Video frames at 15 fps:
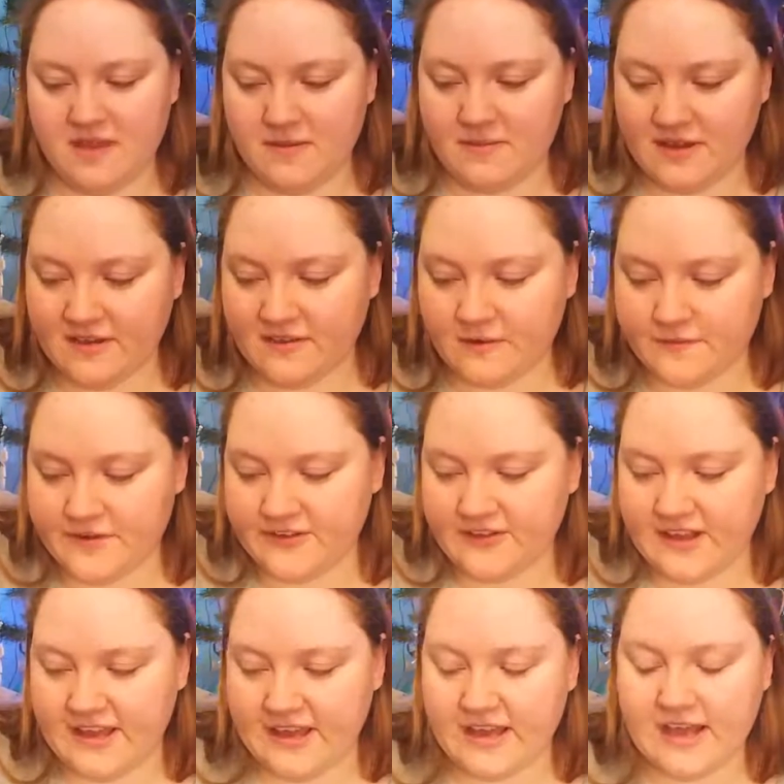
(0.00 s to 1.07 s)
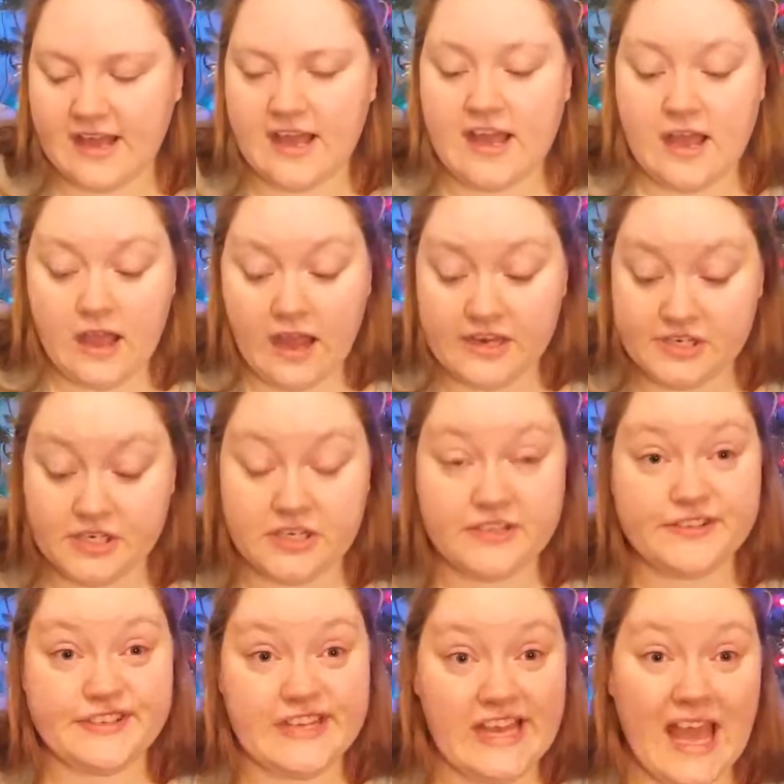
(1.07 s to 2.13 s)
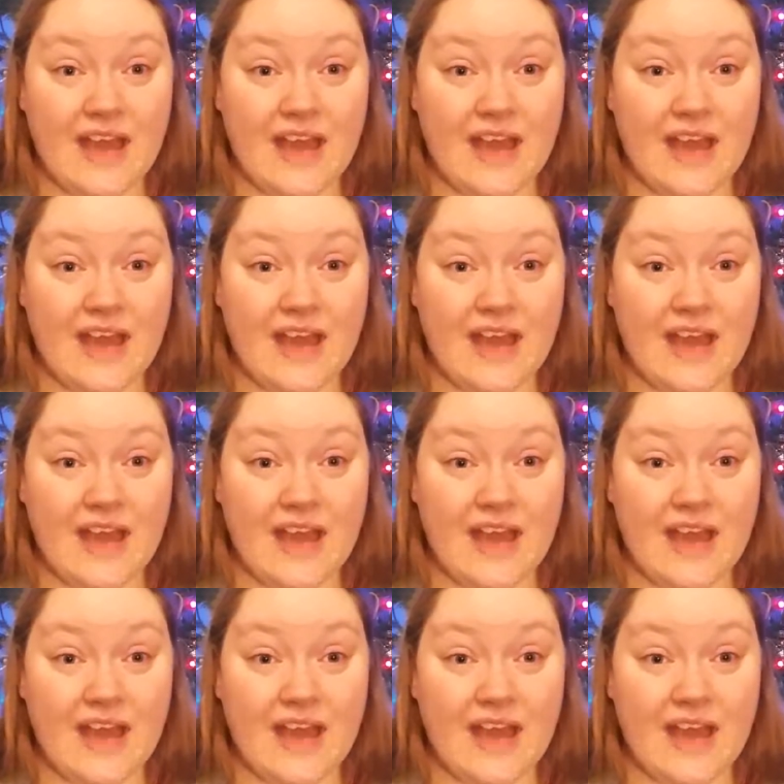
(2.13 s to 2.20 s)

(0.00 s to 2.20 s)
me because obviously, as you can see,